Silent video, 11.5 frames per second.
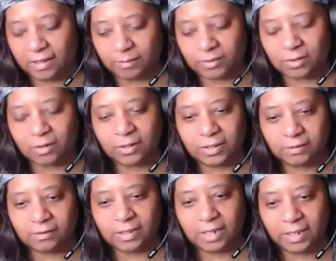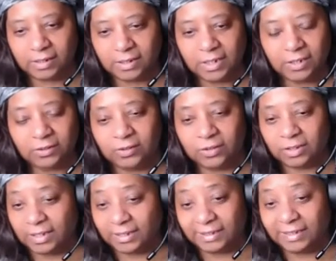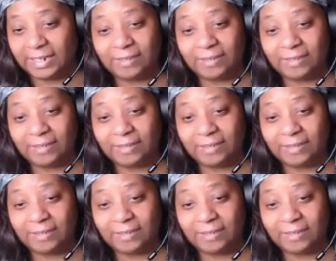I'm sorry to hear that, honey.